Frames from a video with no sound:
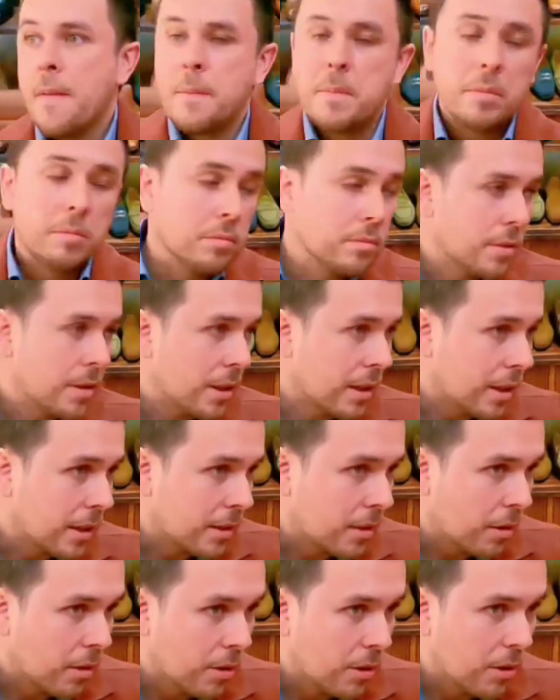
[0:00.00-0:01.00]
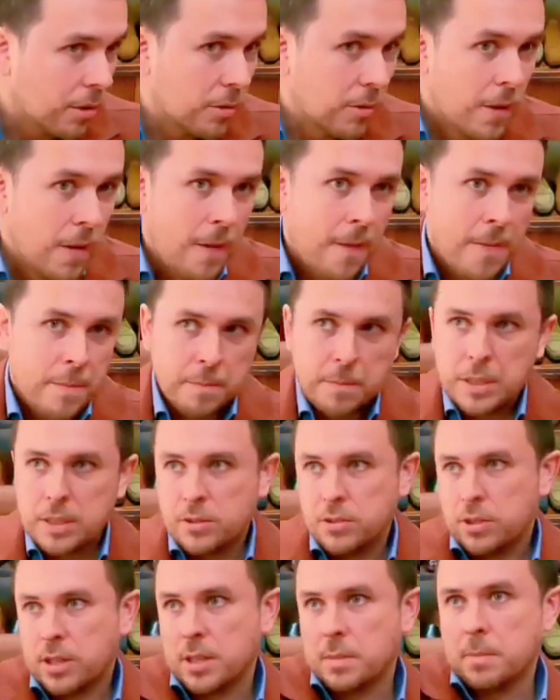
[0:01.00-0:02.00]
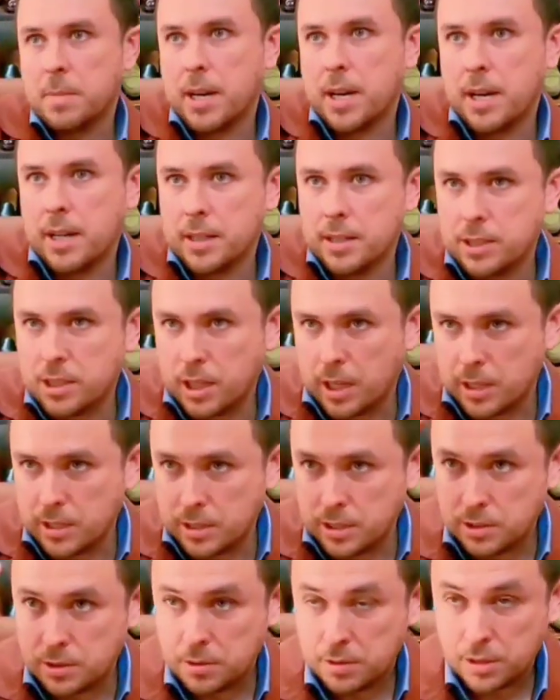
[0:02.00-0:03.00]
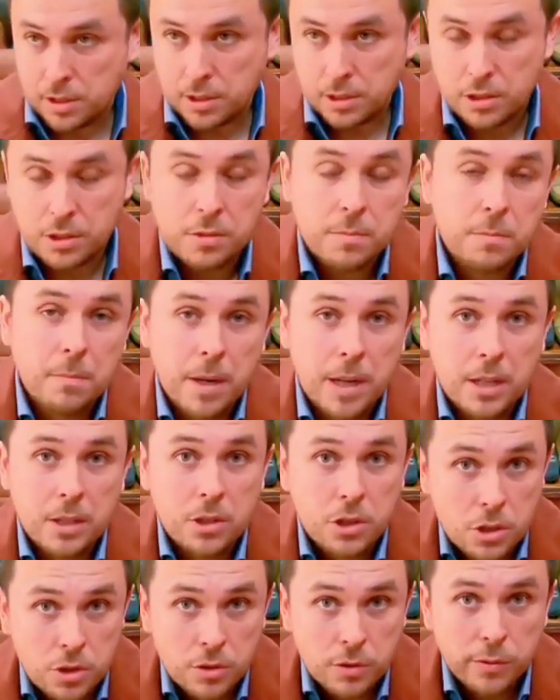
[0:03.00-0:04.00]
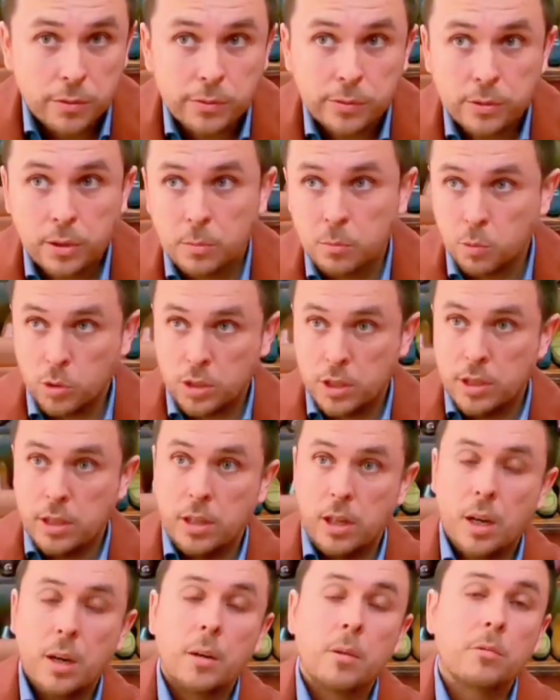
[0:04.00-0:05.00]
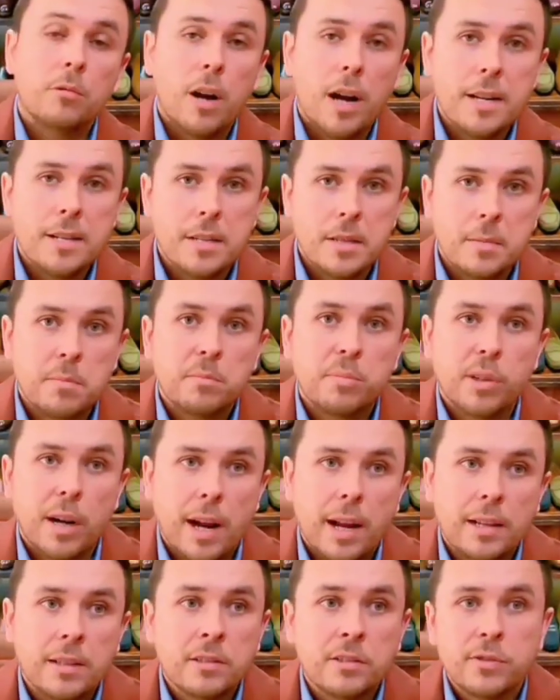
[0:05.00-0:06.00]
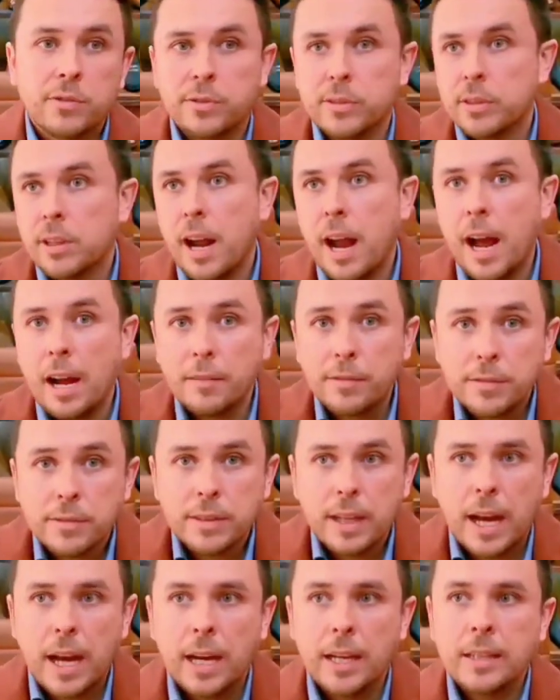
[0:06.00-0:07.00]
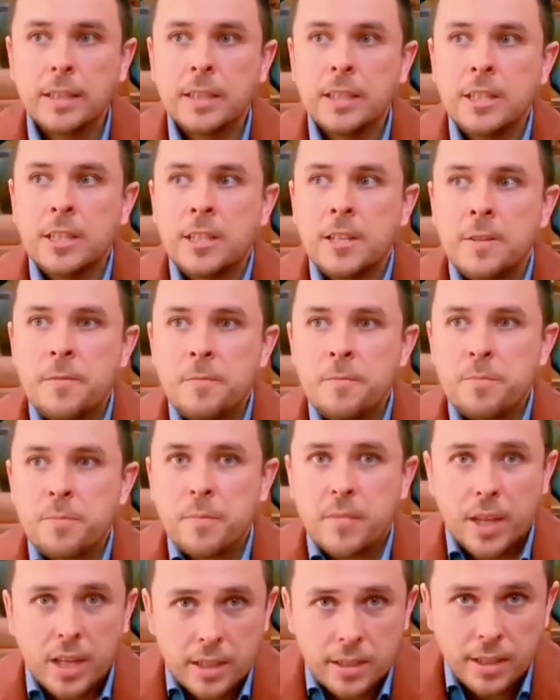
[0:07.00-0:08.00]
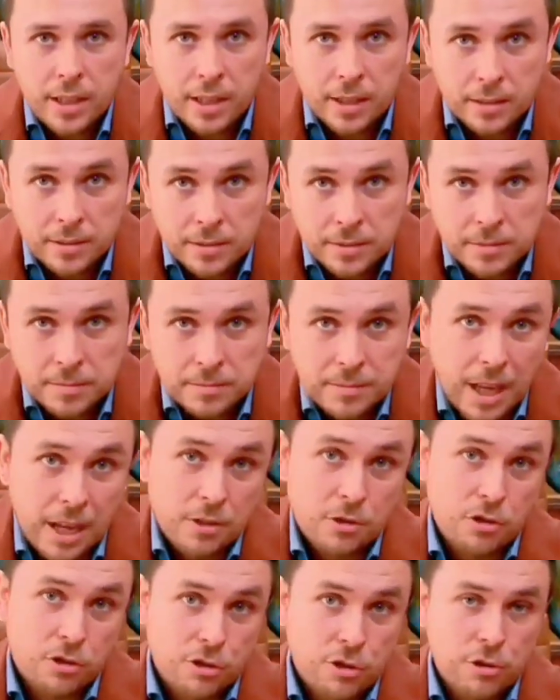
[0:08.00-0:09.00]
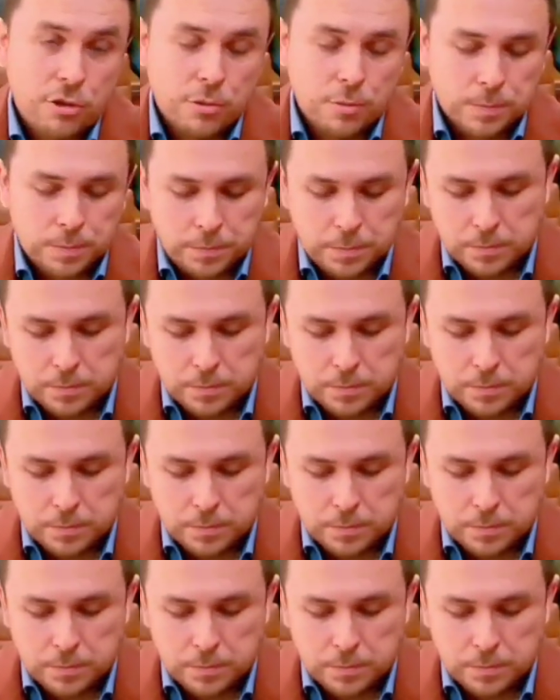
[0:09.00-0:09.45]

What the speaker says: People think, oh, but you can buy a Chinese made shoe from one of the rising brands for half that. And yeah, that's true.